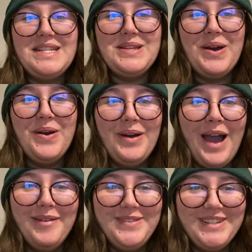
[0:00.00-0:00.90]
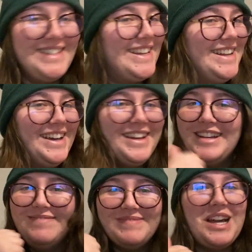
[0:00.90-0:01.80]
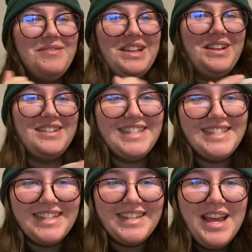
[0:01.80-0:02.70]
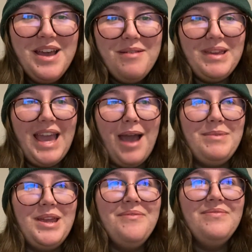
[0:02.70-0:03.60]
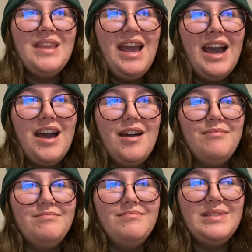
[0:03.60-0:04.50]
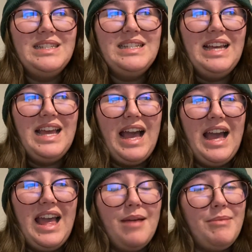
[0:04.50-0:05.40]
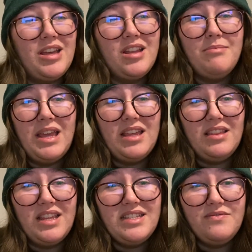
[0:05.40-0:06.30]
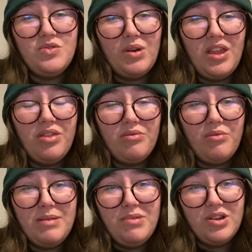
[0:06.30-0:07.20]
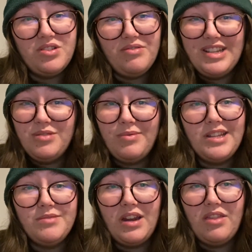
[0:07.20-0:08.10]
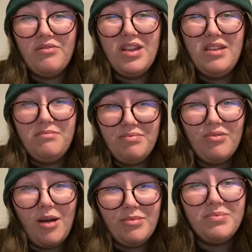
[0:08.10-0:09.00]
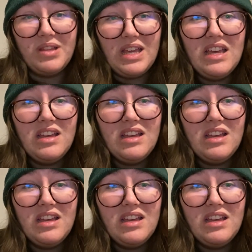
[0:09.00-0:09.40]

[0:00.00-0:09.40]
So I'm just gonna cut my losses and be happy. Am I gonna make a list of 23 books to read in 2023? Probably.